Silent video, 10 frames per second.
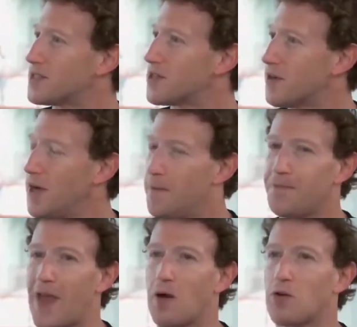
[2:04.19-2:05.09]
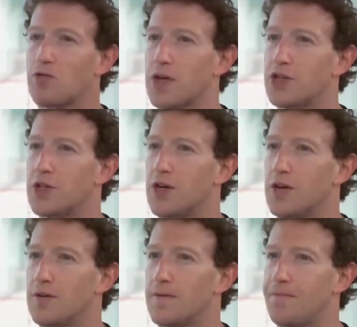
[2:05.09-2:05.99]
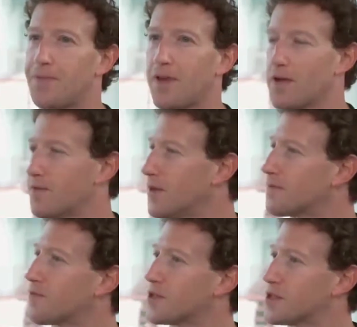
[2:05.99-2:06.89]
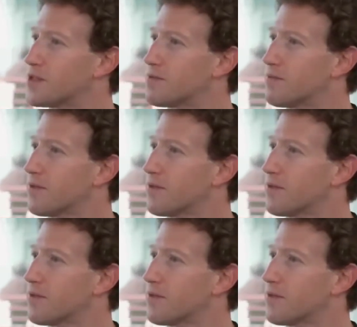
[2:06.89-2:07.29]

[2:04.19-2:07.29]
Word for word: So our ratio of inference